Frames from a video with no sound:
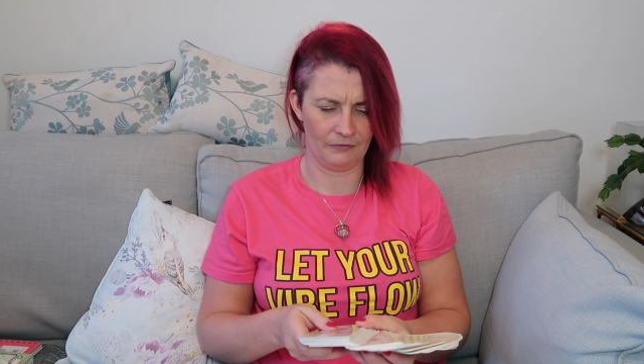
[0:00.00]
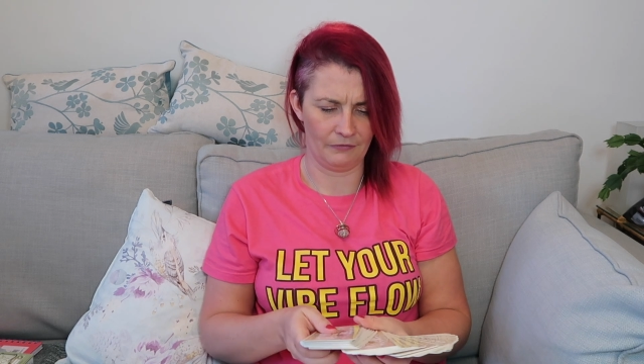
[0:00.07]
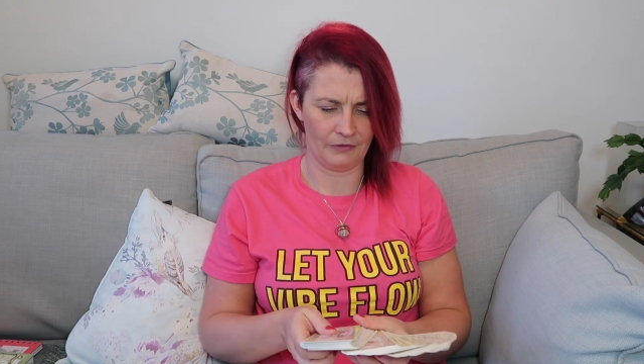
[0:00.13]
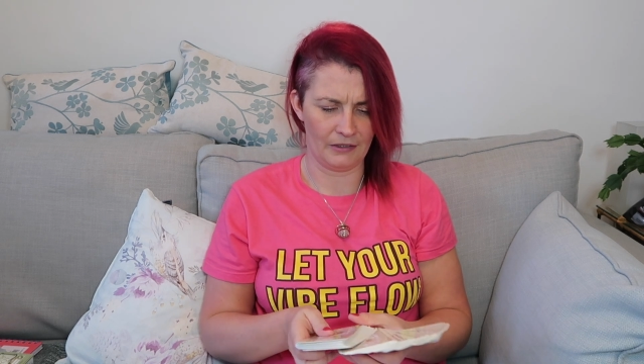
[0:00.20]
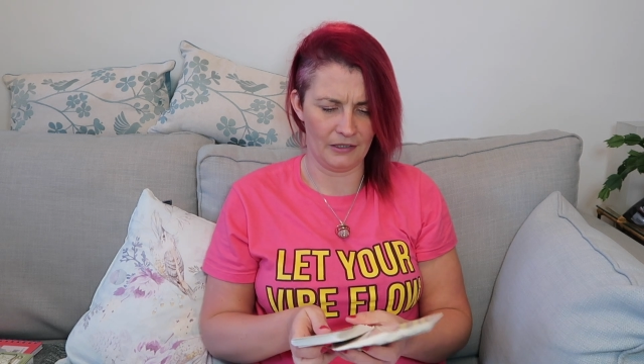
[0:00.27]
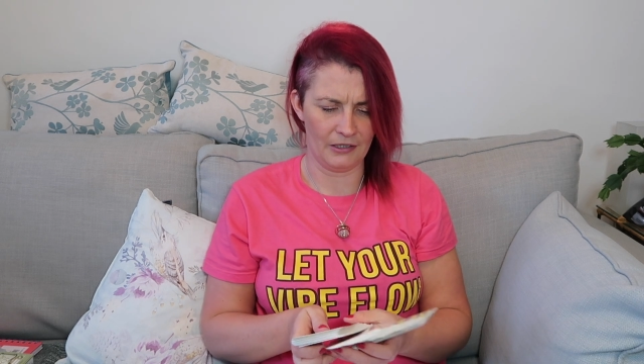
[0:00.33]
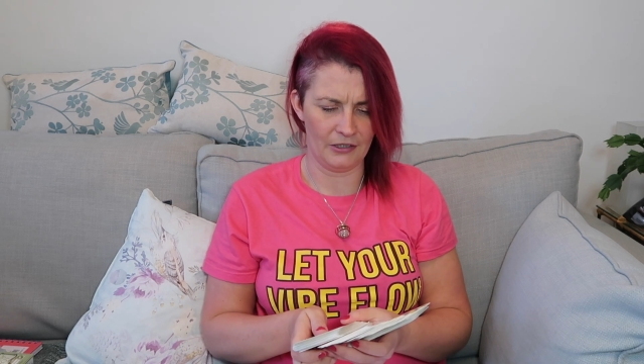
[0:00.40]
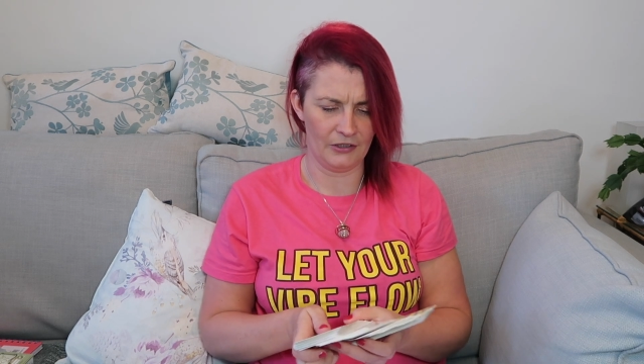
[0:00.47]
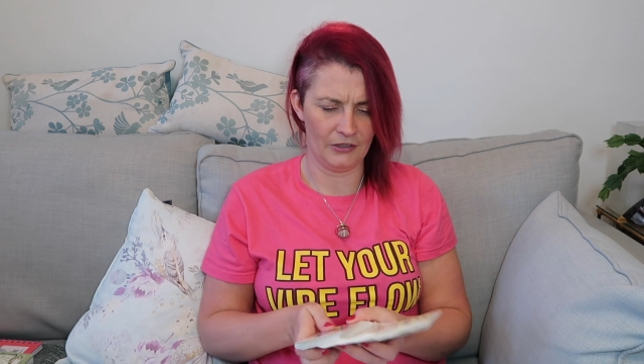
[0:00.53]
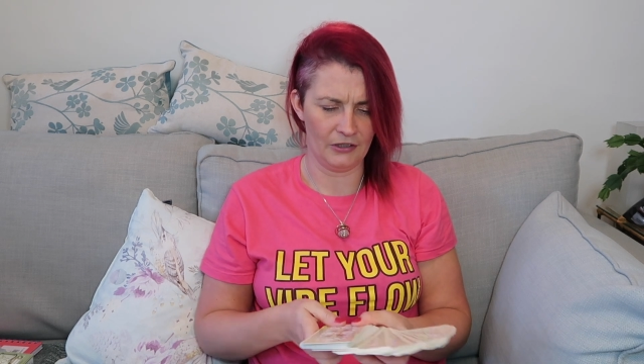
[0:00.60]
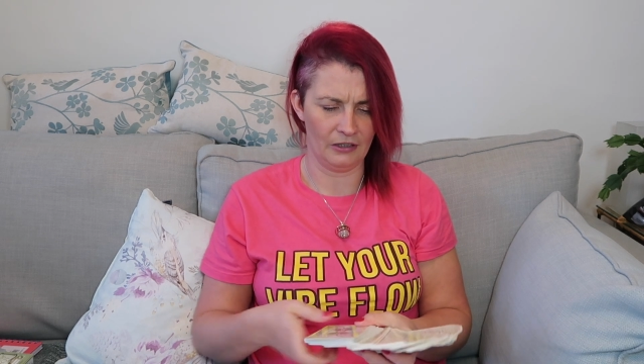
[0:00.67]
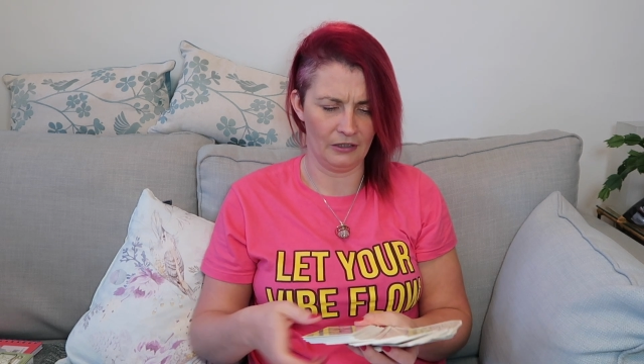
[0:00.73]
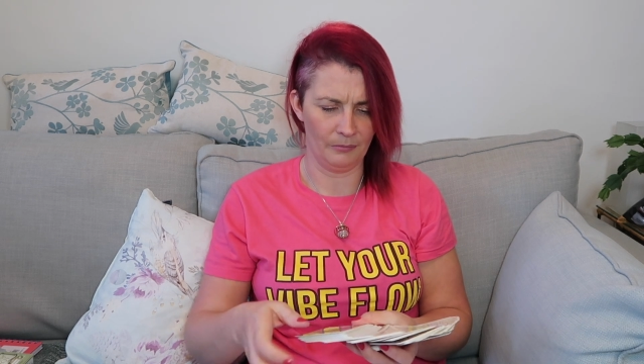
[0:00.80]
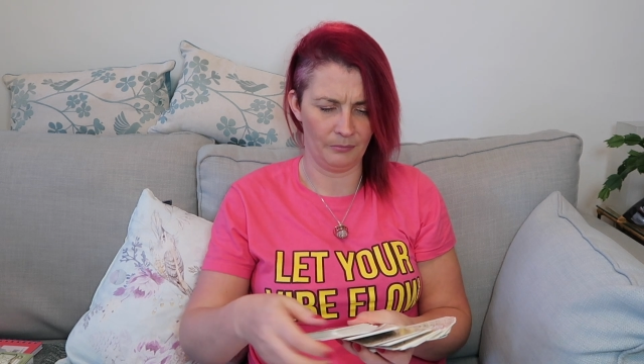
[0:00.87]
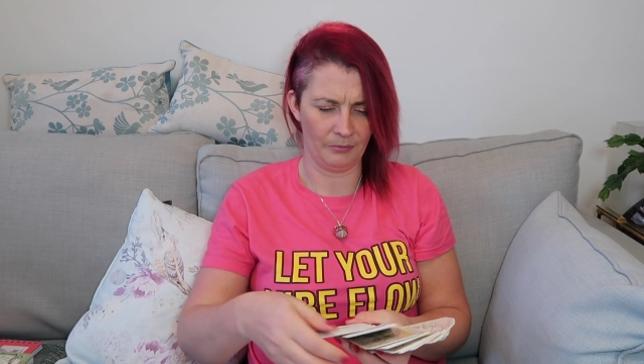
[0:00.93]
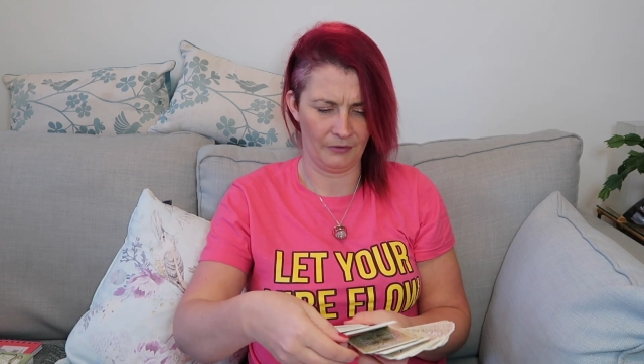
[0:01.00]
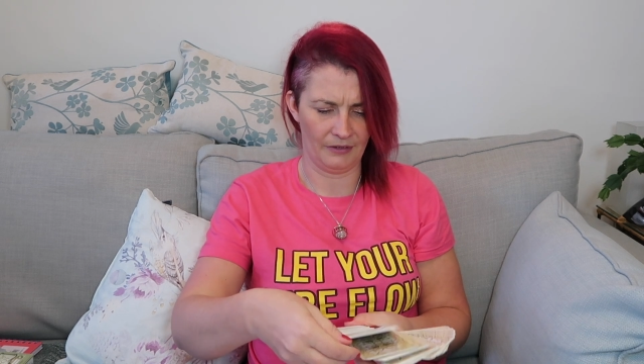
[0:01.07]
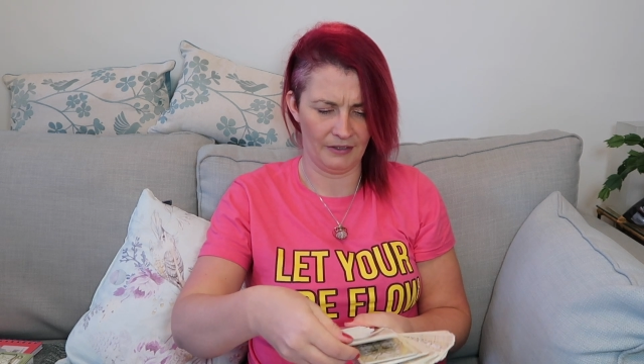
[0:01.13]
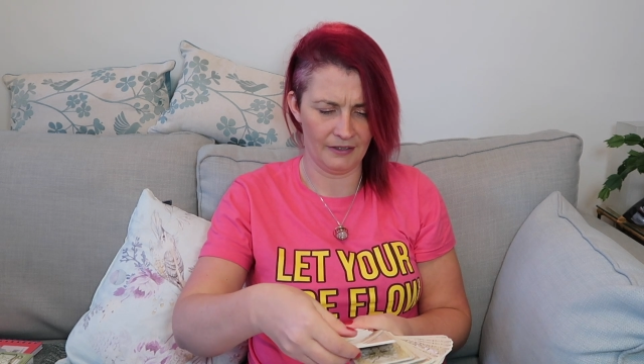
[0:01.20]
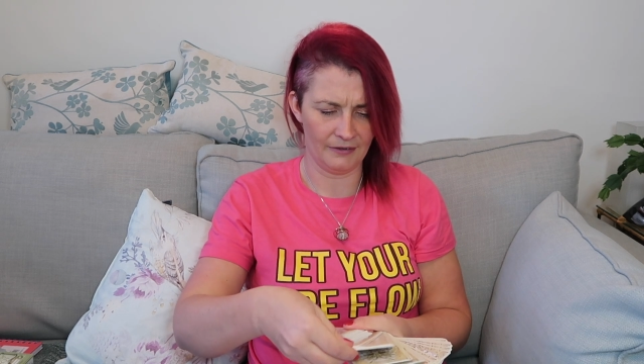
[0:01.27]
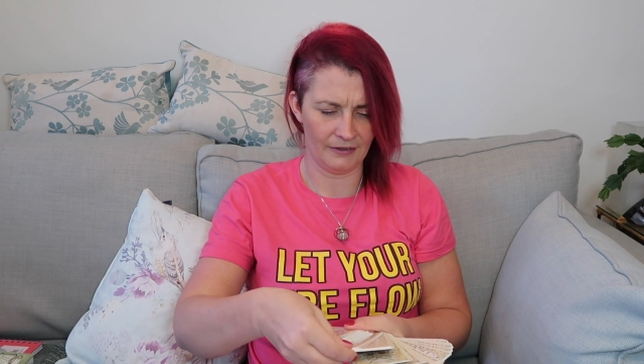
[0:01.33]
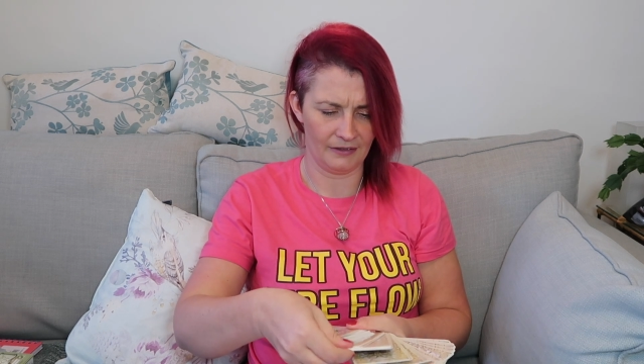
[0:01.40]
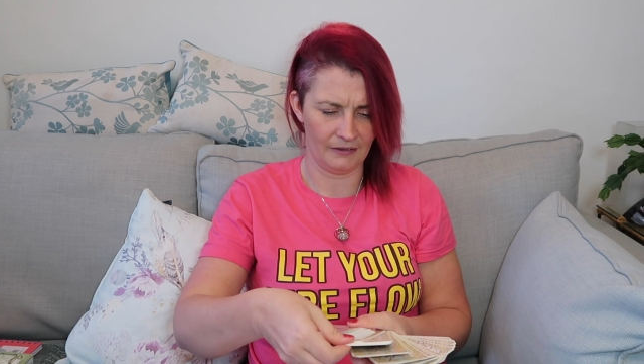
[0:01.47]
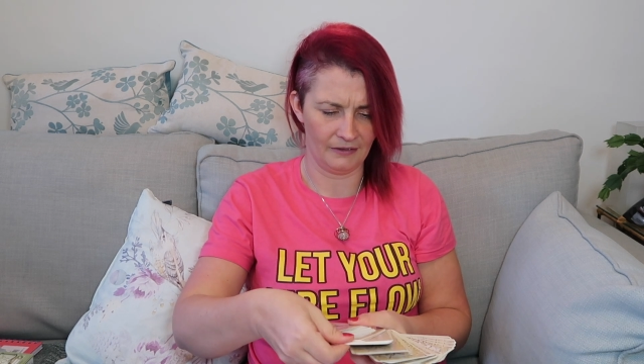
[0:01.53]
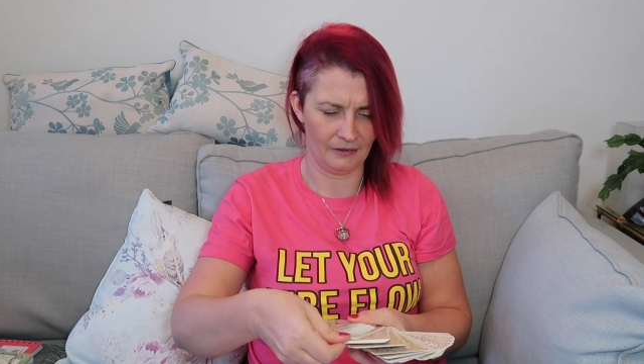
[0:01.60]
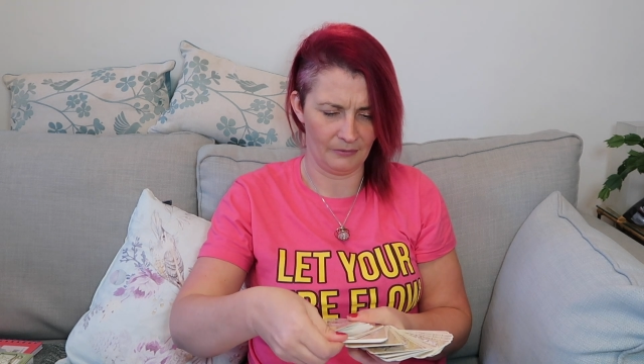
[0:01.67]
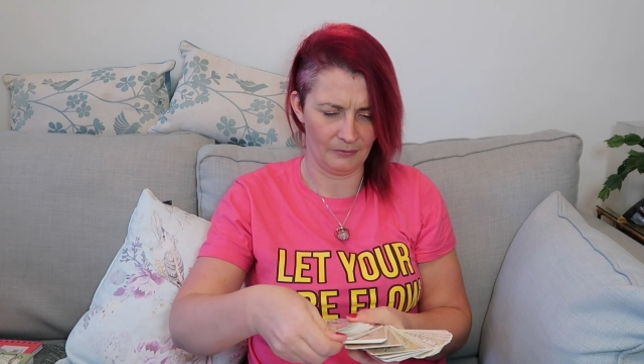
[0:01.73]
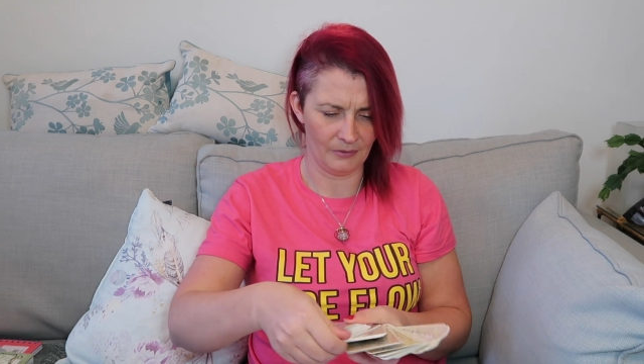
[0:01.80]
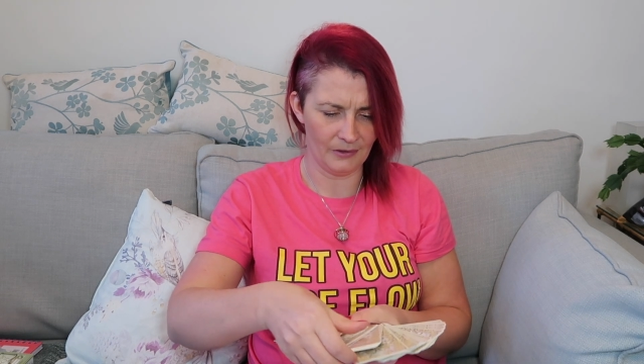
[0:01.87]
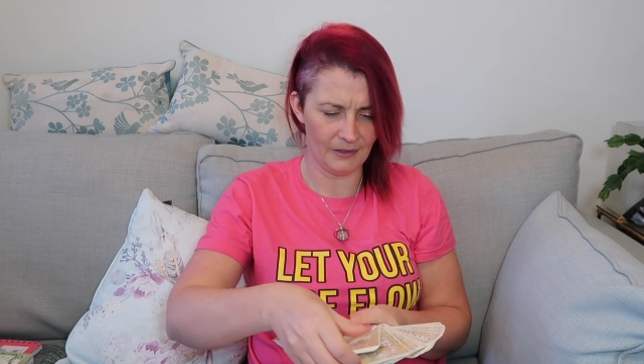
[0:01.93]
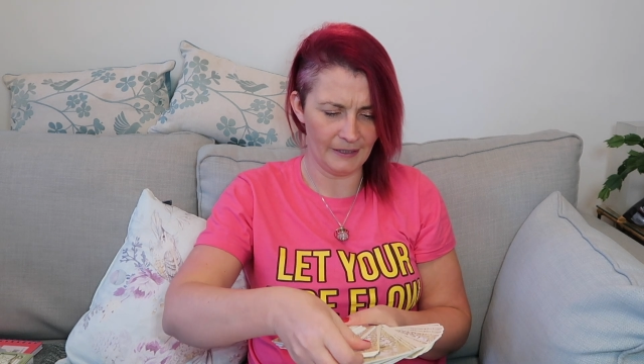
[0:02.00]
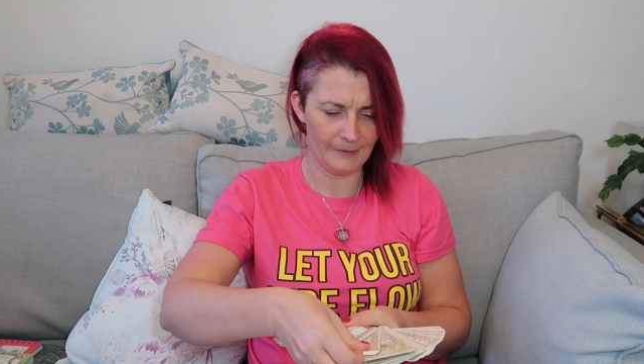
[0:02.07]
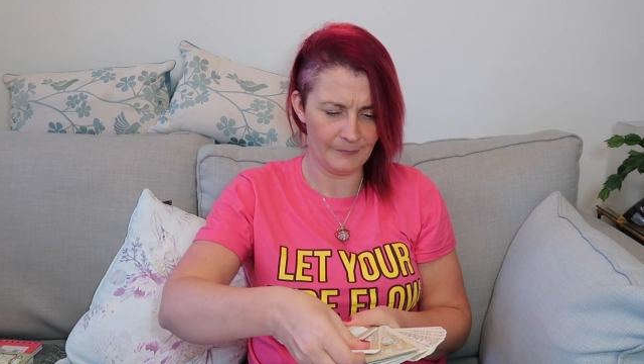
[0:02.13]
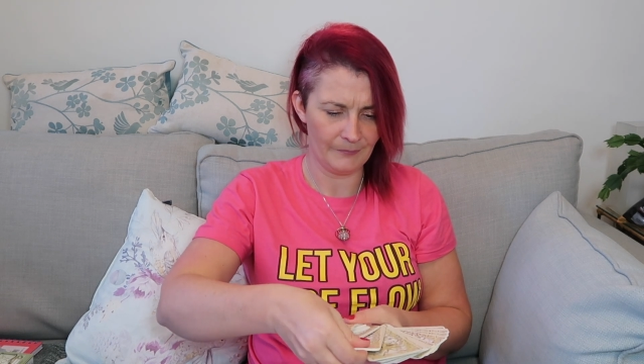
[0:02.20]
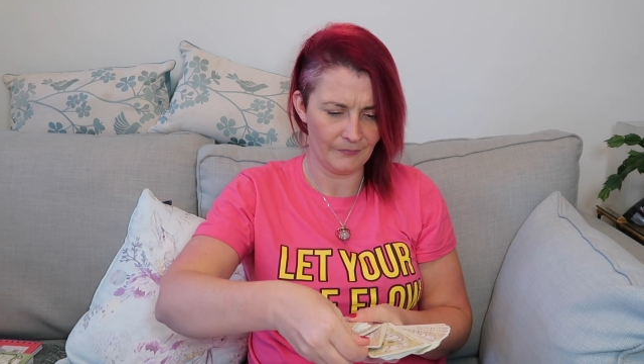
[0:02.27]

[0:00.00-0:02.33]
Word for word: very sharp with this, I don't know why.